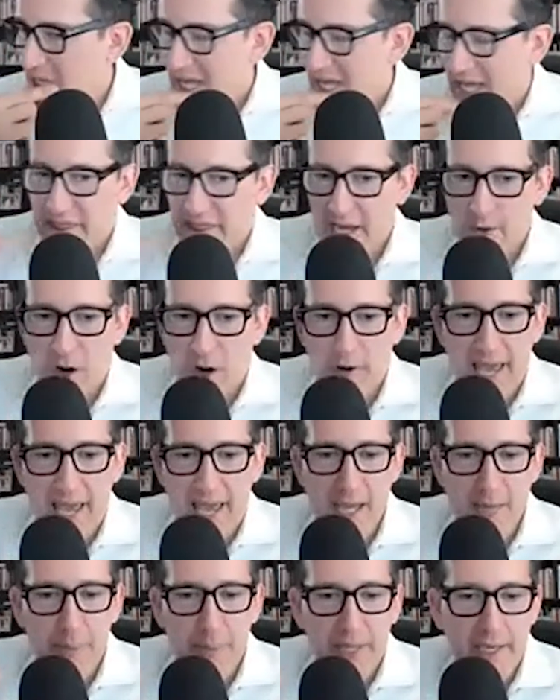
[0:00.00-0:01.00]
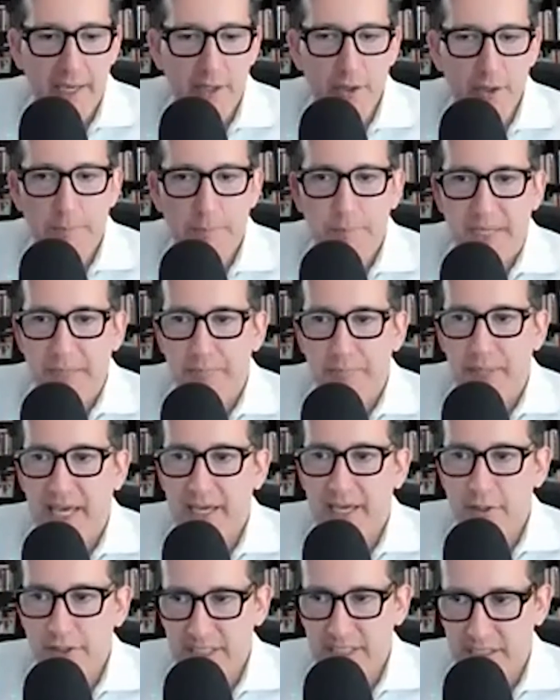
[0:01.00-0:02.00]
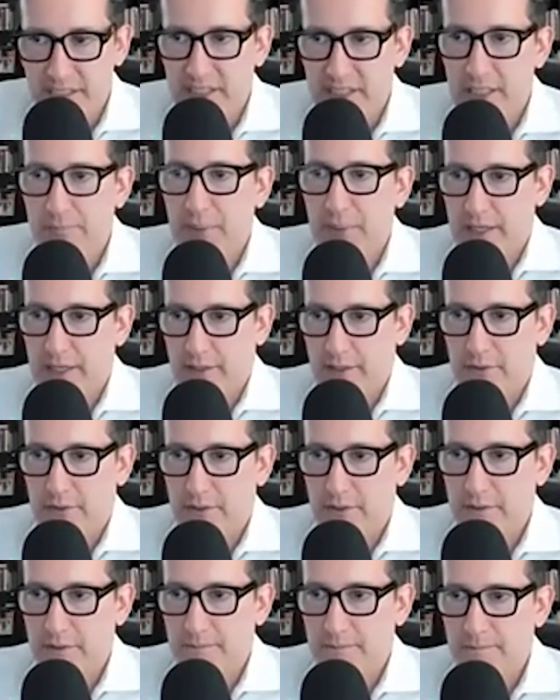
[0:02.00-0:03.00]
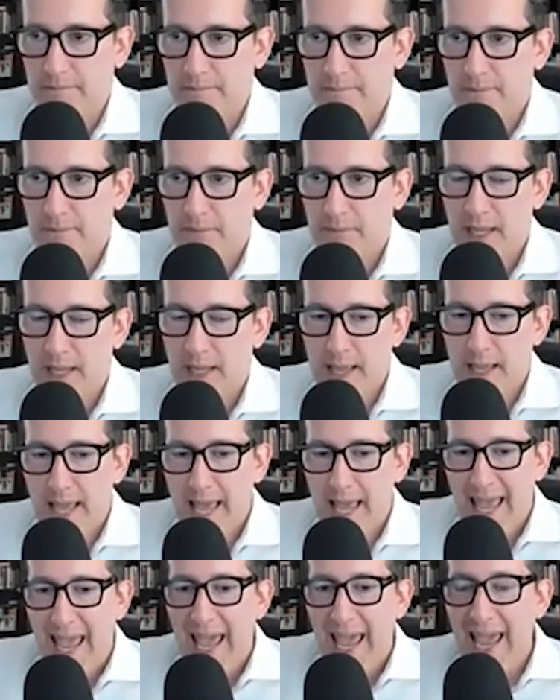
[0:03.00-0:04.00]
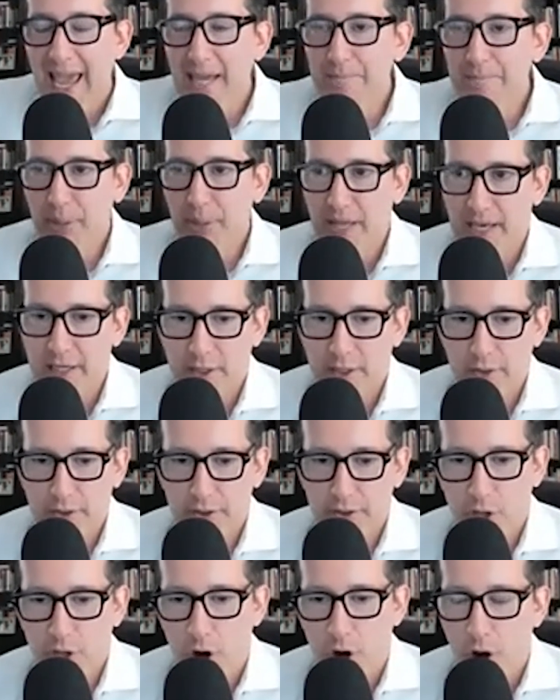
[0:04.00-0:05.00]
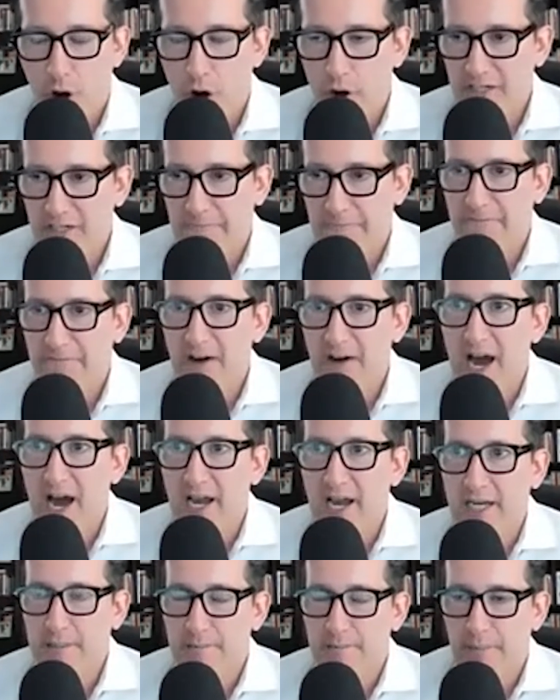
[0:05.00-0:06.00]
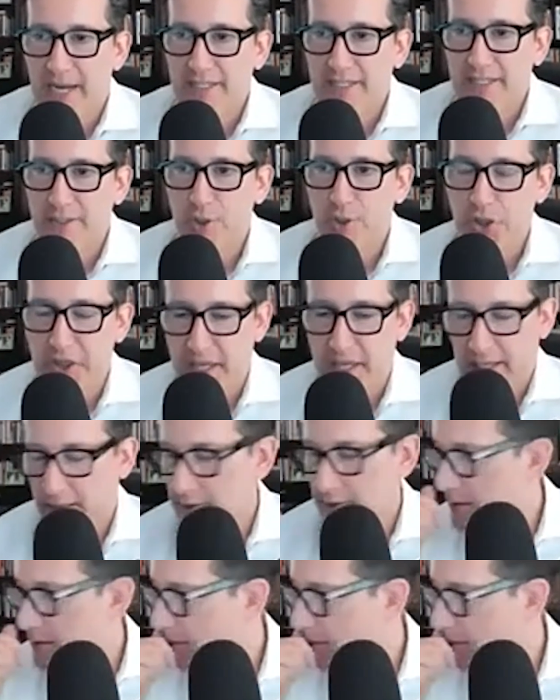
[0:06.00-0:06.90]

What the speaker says: there are A players, B players, and C players. A players are defined by 2 things.